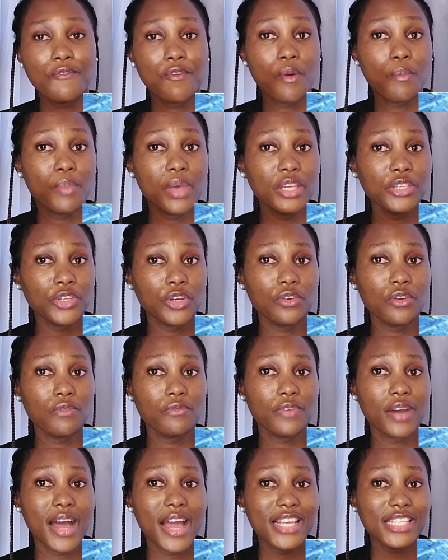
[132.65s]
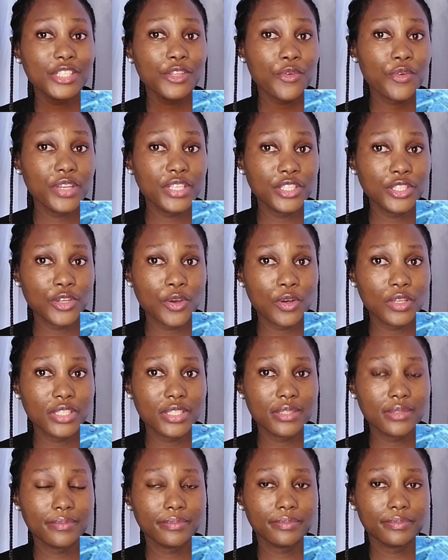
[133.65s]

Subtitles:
formation of ice crystals.